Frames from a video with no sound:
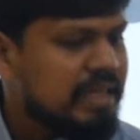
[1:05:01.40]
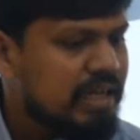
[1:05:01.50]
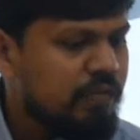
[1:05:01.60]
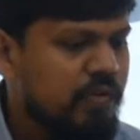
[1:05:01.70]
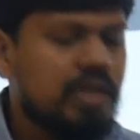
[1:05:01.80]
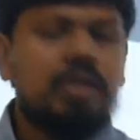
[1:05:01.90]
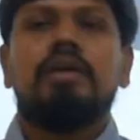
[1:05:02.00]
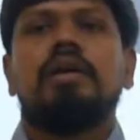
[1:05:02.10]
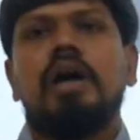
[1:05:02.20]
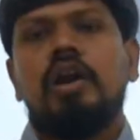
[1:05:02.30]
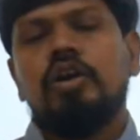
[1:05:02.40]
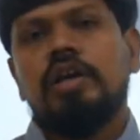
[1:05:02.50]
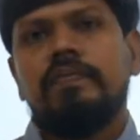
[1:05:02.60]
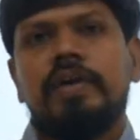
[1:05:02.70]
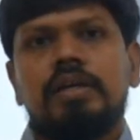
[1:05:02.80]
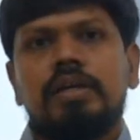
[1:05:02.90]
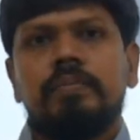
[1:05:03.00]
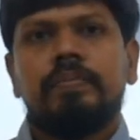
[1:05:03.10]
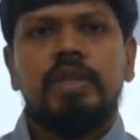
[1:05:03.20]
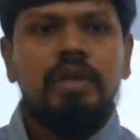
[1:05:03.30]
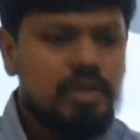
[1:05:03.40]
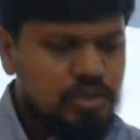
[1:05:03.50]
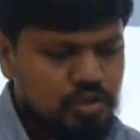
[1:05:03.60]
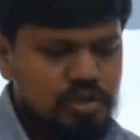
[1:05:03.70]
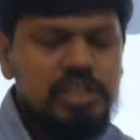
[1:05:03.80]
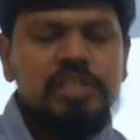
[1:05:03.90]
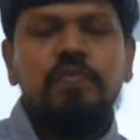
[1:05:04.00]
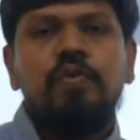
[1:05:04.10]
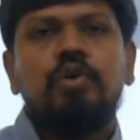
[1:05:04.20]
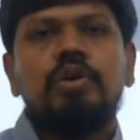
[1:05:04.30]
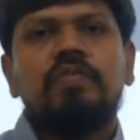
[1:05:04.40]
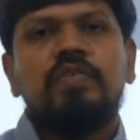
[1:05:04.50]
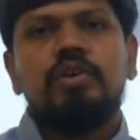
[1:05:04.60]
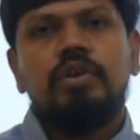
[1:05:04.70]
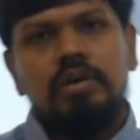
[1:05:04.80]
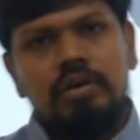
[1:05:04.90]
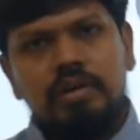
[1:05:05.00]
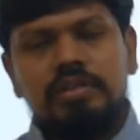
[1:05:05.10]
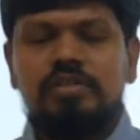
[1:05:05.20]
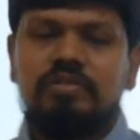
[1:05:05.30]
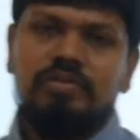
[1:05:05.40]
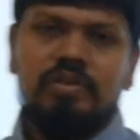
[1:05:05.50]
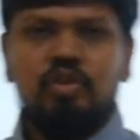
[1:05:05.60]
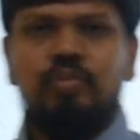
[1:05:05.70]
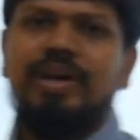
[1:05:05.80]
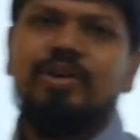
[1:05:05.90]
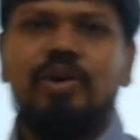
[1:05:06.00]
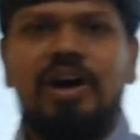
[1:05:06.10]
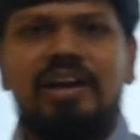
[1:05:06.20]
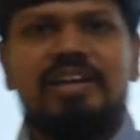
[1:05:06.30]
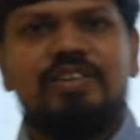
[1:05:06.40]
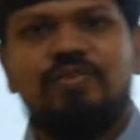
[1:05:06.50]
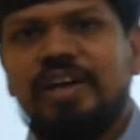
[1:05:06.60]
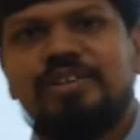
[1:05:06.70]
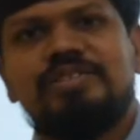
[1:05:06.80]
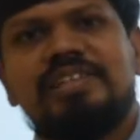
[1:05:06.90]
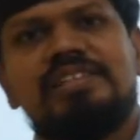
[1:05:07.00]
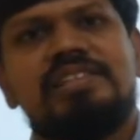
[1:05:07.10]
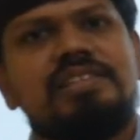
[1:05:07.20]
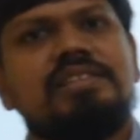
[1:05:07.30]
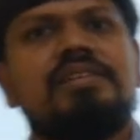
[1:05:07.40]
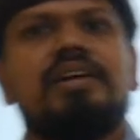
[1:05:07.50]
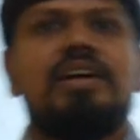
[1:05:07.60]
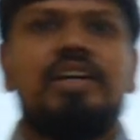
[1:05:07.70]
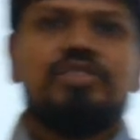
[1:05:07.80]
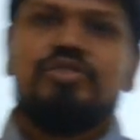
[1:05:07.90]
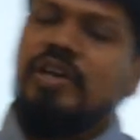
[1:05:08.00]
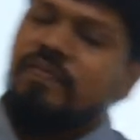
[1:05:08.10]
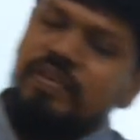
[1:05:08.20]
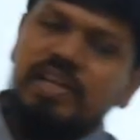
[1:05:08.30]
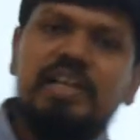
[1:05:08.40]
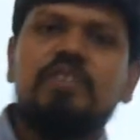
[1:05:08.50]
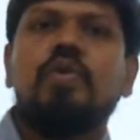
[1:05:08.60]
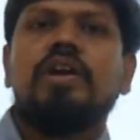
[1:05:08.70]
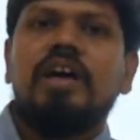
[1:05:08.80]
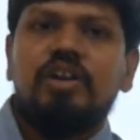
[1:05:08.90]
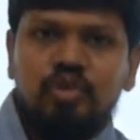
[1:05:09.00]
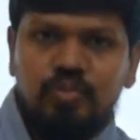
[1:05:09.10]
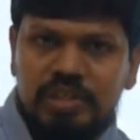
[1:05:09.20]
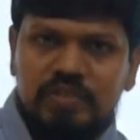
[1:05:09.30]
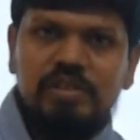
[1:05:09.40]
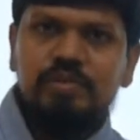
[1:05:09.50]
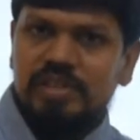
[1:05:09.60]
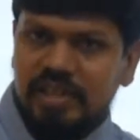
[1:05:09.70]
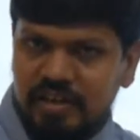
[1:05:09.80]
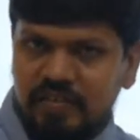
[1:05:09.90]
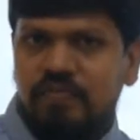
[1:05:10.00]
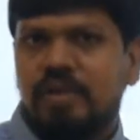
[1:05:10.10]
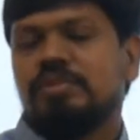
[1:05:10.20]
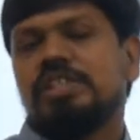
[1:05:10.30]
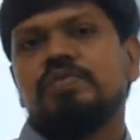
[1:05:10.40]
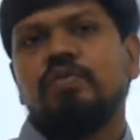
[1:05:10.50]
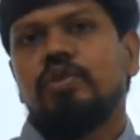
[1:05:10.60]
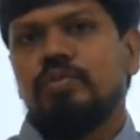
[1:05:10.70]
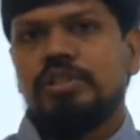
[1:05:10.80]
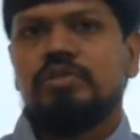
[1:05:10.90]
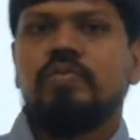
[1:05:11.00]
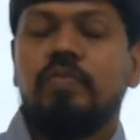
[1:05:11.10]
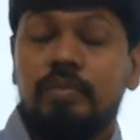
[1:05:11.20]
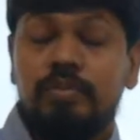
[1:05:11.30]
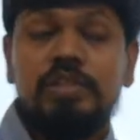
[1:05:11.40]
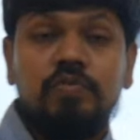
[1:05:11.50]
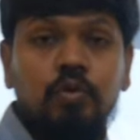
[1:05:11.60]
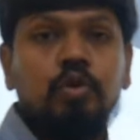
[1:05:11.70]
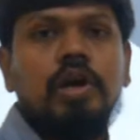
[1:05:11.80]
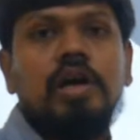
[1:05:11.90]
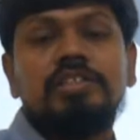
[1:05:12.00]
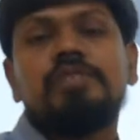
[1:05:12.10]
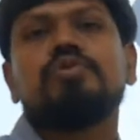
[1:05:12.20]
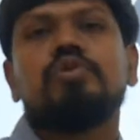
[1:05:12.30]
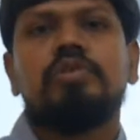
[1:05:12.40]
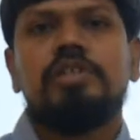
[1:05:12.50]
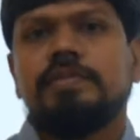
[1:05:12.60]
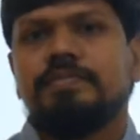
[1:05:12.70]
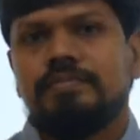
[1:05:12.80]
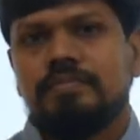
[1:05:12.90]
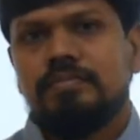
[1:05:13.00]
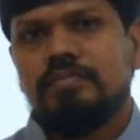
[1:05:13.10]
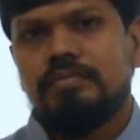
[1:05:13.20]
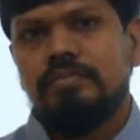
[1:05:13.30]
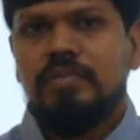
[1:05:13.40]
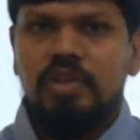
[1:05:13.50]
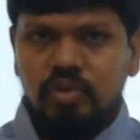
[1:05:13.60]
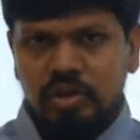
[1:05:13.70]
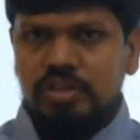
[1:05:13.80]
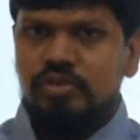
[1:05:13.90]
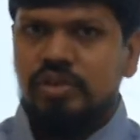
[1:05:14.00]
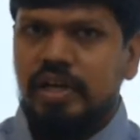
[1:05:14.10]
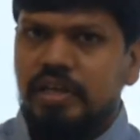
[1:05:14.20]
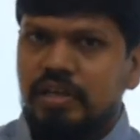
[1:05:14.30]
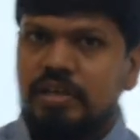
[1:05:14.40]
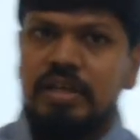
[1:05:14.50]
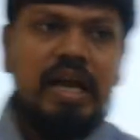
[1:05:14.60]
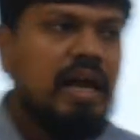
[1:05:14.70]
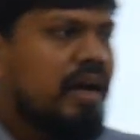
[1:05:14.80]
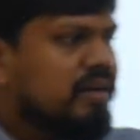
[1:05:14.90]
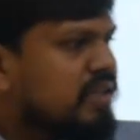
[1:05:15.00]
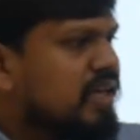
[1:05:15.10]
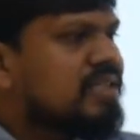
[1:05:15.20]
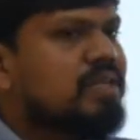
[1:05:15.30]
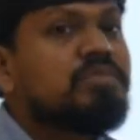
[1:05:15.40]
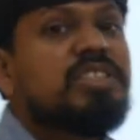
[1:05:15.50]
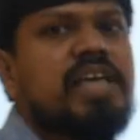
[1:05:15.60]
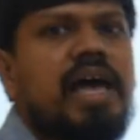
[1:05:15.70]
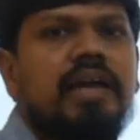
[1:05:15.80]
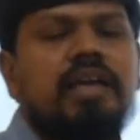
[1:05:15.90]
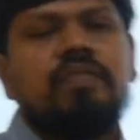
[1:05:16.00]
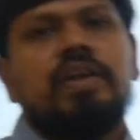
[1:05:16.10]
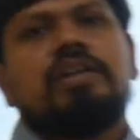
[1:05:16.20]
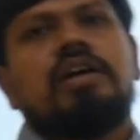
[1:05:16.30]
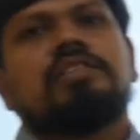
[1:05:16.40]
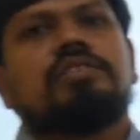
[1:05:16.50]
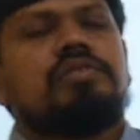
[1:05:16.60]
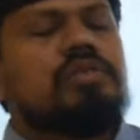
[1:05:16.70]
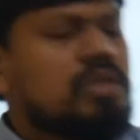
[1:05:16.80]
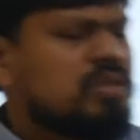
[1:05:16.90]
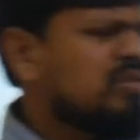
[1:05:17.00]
effect, corona effect. So these four, if you know, so you may know already why to tell this. So definitely 1 or 2 bits will be there from these 4 bits, from these 4 concepts only. You understood, right? And there is some sag effect also, okay? So